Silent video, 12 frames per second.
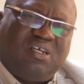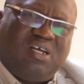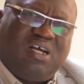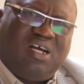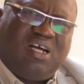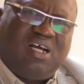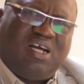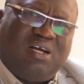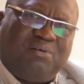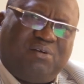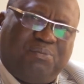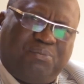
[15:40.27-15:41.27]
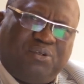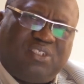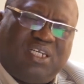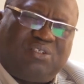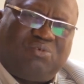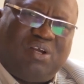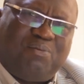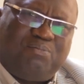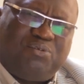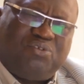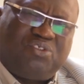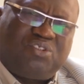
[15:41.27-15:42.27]
And the project we have
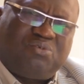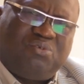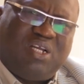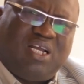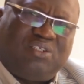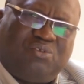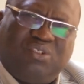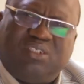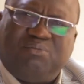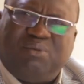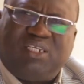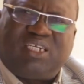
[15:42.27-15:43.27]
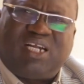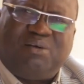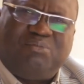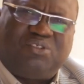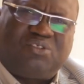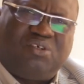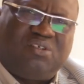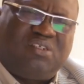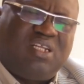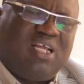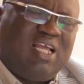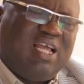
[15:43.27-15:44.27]
pushed, we are doing medical mission
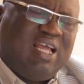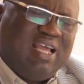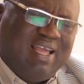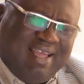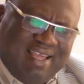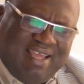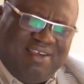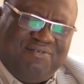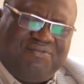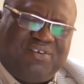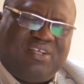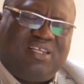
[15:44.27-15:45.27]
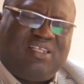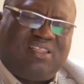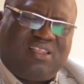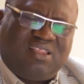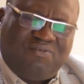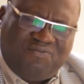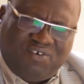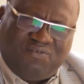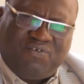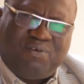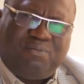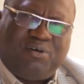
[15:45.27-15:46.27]
every
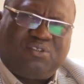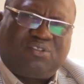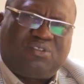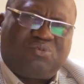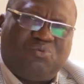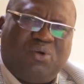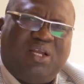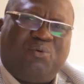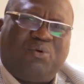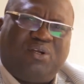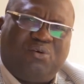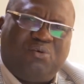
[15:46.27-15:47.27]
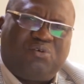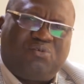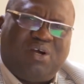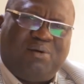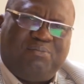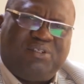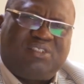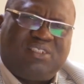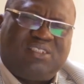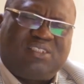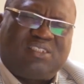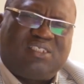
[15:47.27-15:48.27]
4 months when we go to our
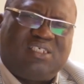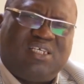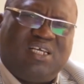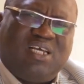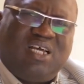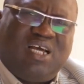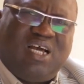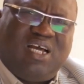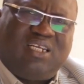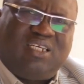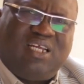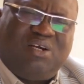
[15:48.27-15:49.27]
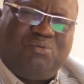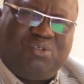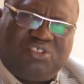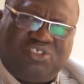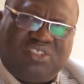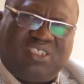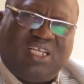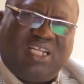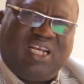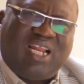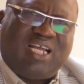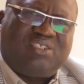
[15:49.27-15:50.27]
meetings, and we treat a
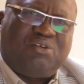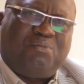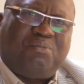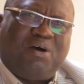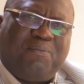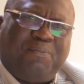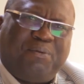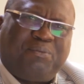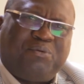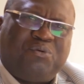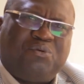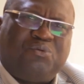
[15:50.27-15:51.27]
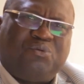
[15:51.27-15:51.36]
large number of people.